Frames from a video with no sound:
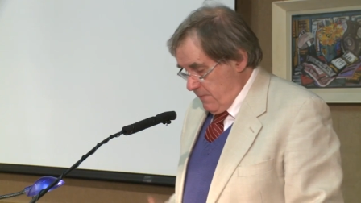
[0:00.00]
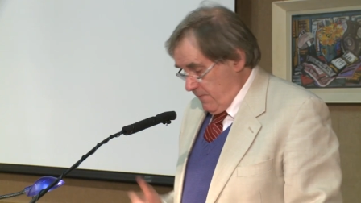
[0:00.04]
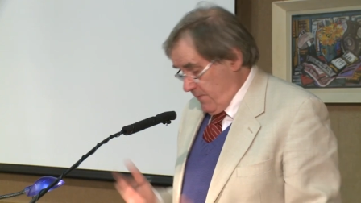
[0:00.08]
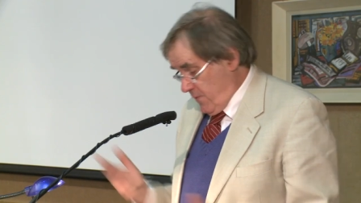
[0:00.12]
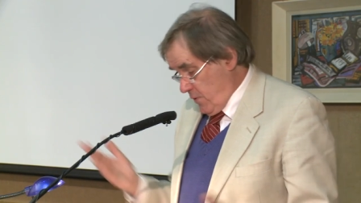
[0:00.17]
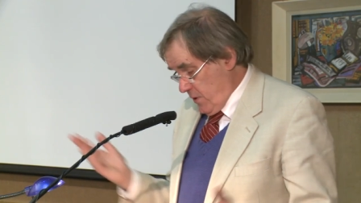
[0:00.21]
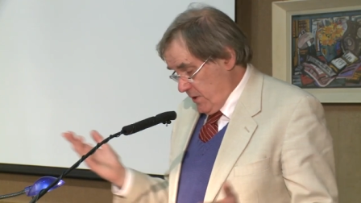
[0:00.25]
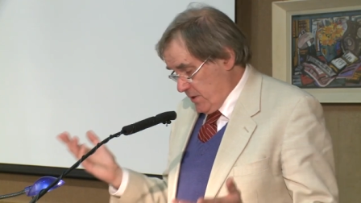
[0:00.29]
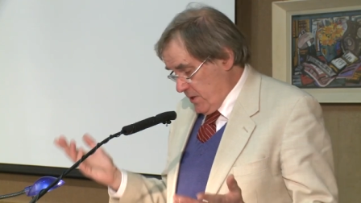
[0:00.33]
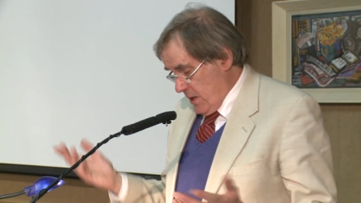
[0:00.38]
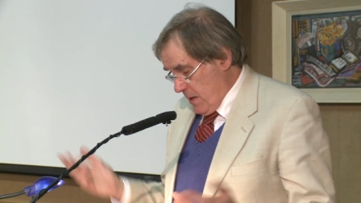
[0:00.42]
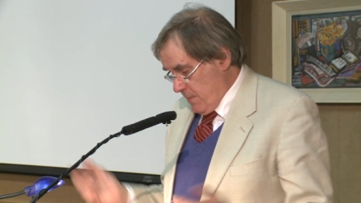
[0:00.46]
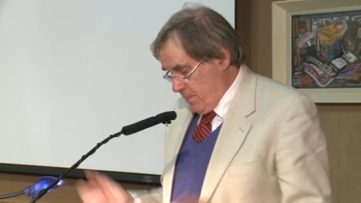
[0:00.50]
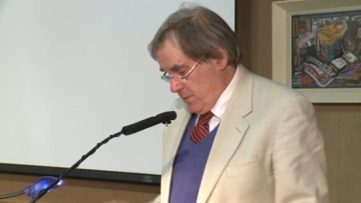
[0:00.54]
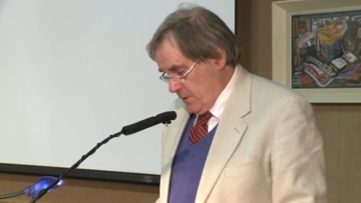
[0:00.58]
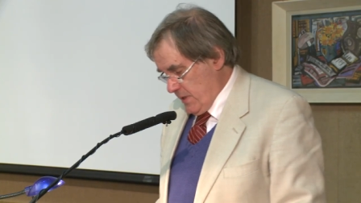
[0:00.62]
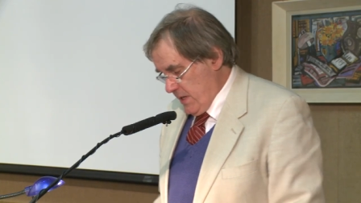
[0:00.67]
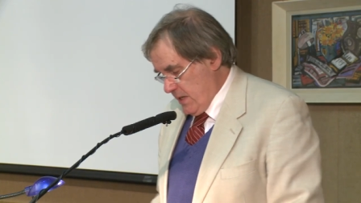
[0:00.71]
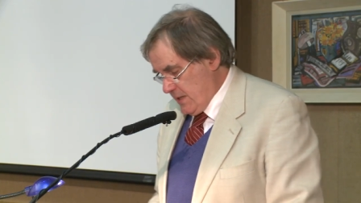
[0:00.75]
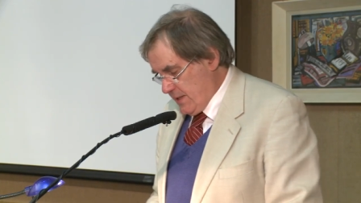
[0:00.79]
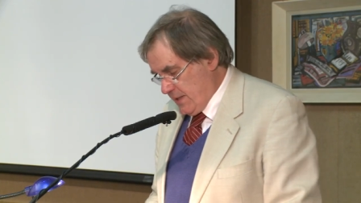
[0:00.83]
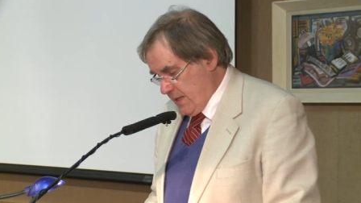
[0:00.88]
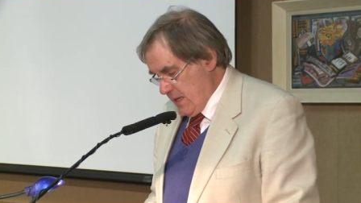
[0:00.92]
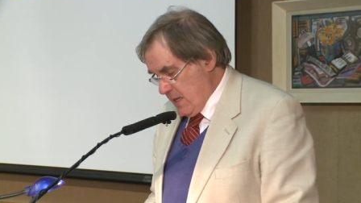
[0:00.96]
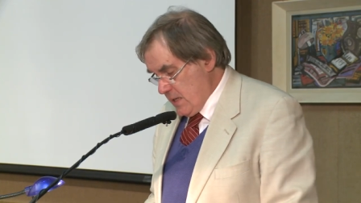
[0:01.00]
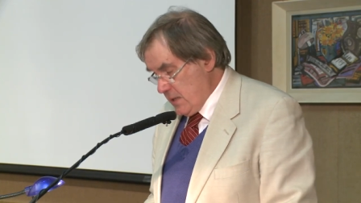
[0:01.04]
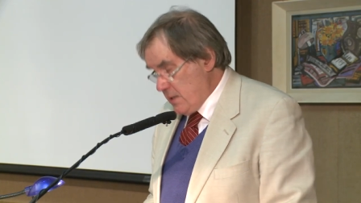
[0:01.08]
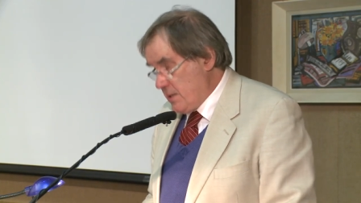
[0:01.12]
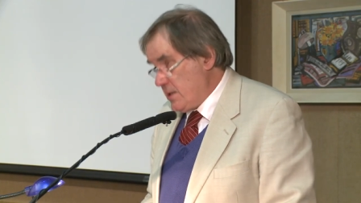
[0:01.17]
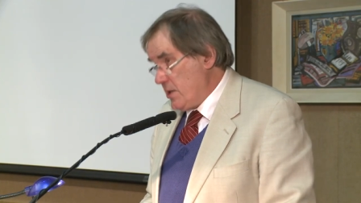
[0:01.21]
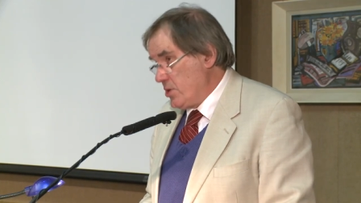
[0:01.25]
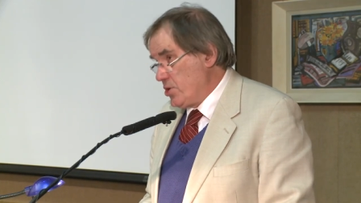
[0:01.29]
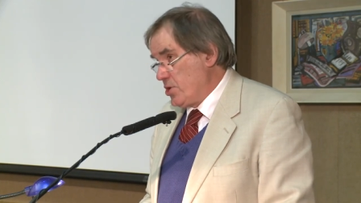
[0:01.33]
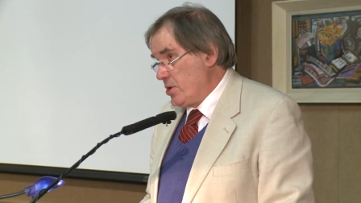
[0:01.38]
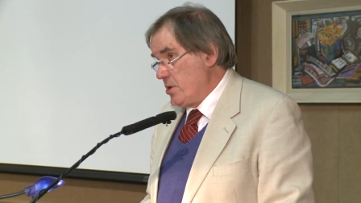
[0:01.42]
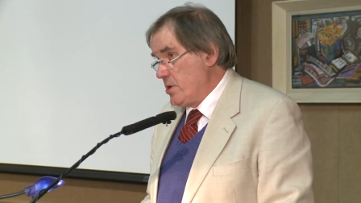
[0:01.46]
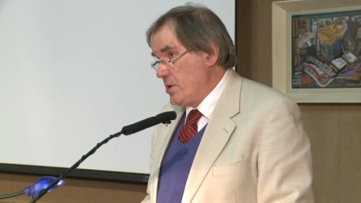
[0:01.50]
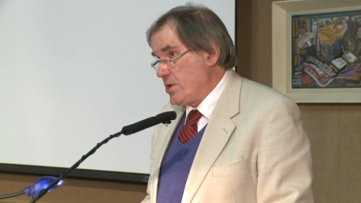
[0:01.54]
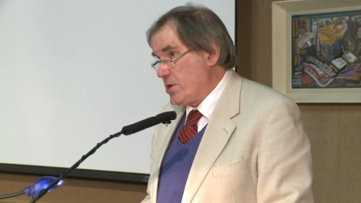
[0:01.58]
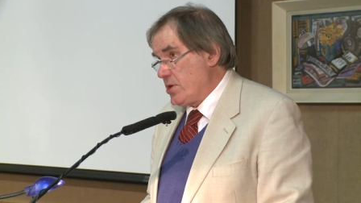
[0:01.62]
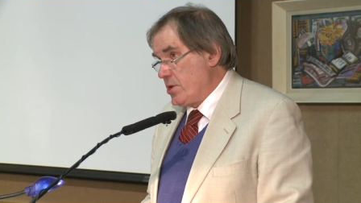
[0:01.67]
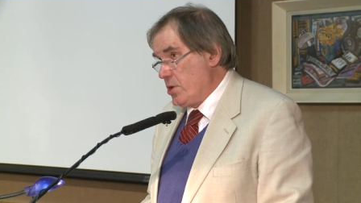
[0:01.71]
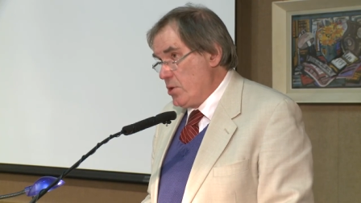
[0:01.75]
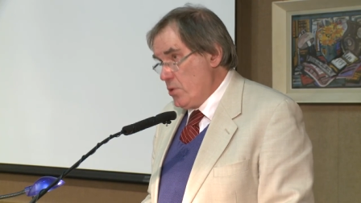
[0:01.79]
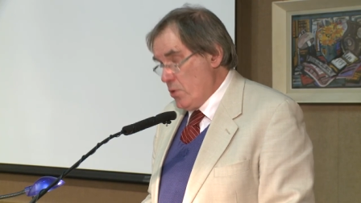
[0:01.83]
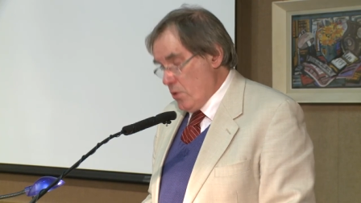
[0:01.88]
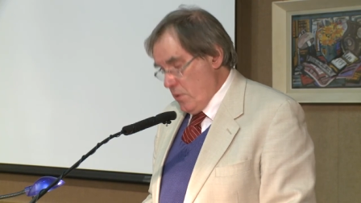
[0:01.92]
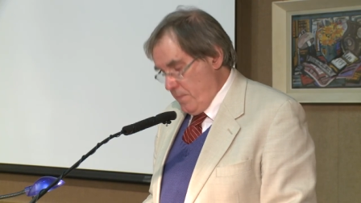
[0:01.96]
For example, is the
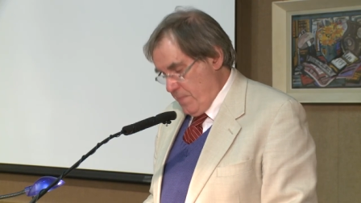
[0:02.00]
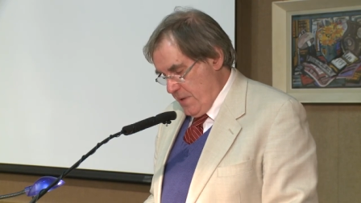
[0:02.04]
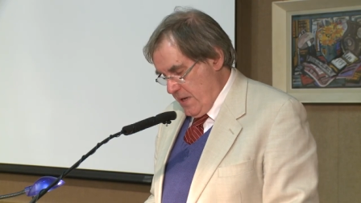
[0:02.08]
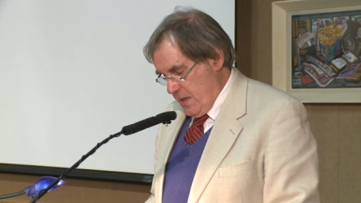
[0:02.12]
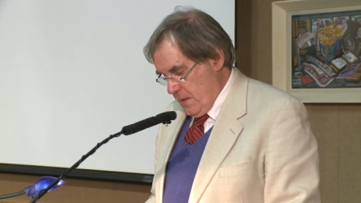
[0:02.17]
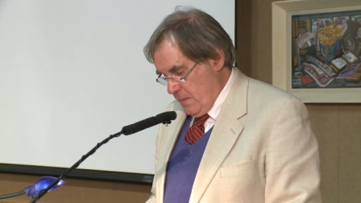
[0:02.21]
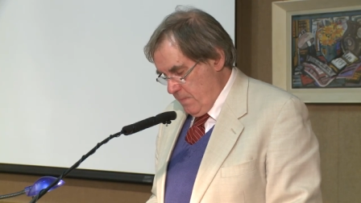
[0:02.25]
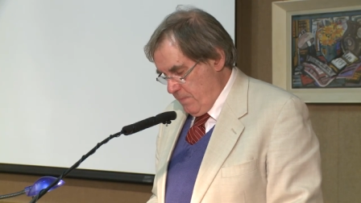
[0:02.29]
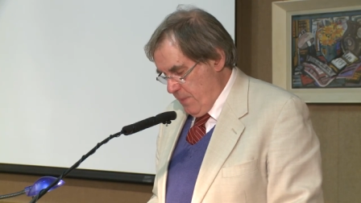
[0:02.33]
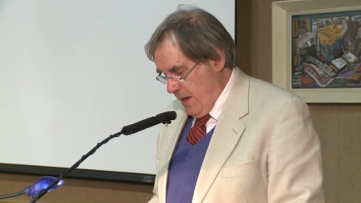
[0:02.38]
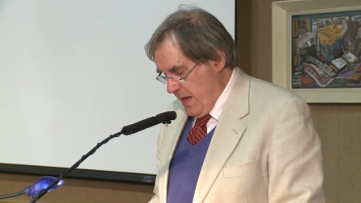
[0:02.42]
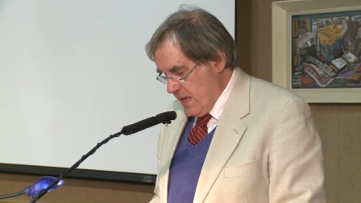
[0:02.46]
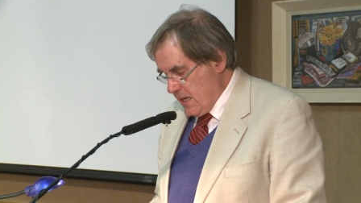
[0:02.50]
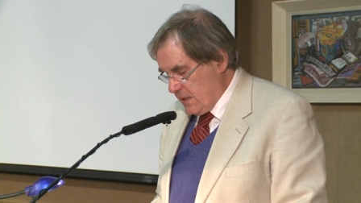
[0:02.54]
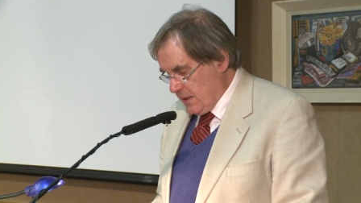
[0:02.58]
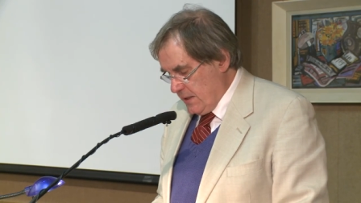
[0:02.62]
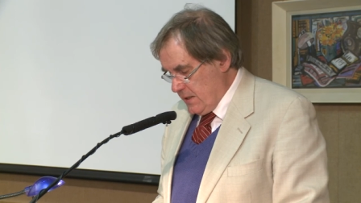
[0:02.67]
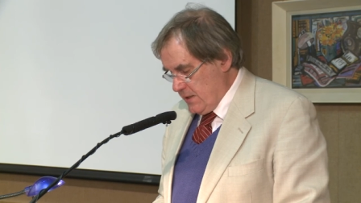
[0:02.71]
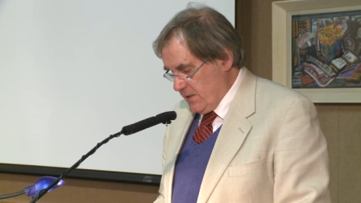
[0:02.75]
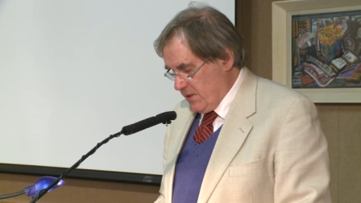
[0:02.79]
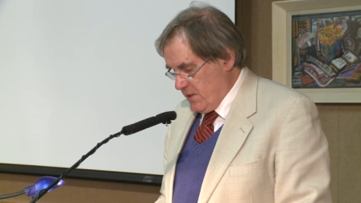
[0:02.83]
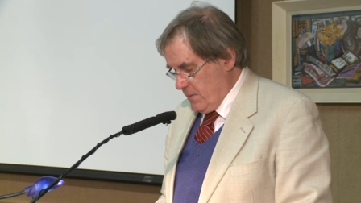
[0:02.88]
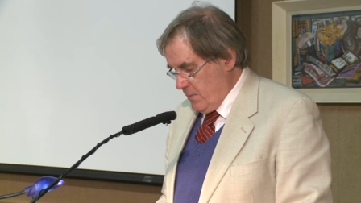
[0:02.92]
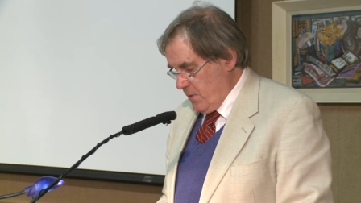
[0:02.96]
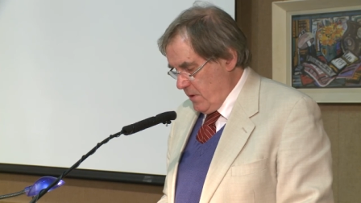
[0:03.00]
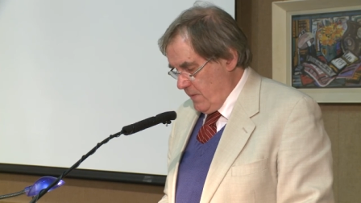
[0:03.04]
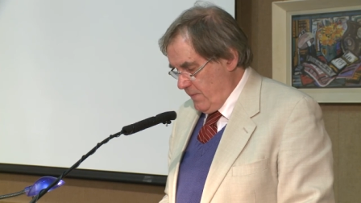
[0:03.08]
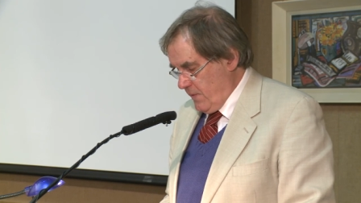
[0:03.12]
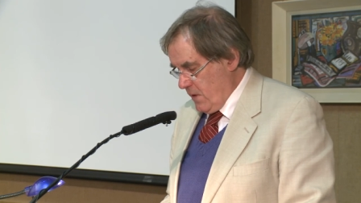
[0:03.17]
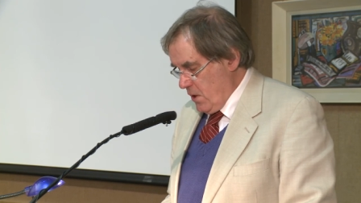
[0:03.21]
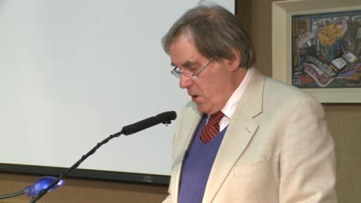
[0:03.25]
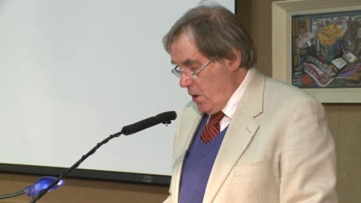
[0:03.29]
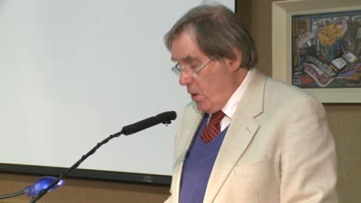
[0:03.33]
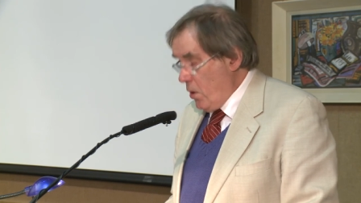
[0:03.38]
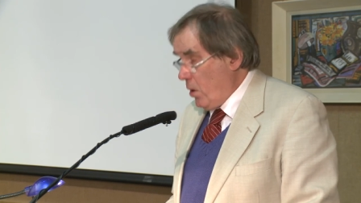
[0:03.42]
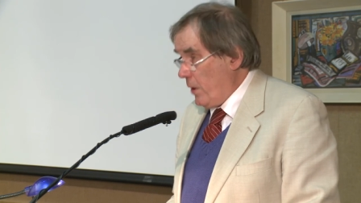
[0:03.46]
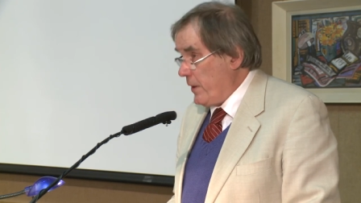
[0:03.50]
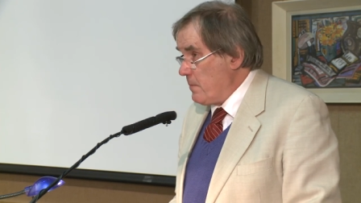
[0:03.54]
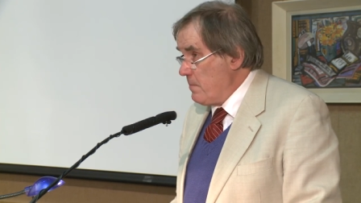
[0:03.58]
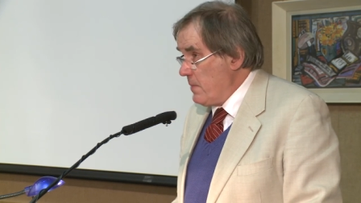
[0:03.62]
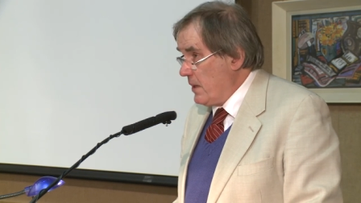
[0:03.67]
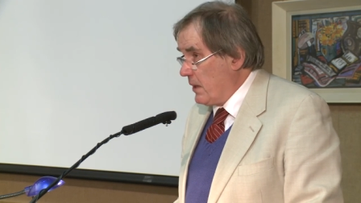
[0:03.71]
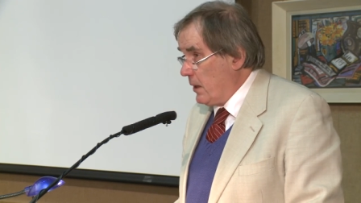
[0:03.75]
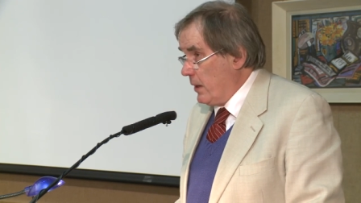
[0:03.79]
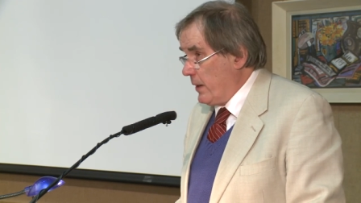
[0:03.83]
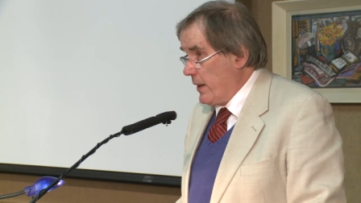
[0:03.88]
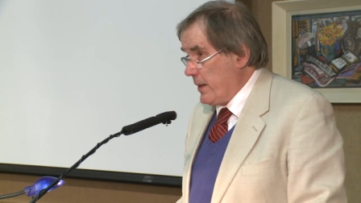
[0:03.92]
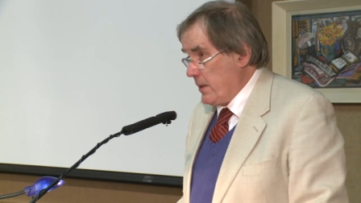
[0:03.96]
indigenous European paganism of the early
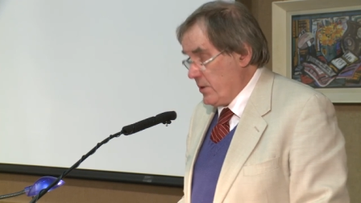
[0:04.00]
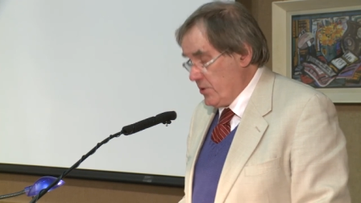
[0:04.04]
Middle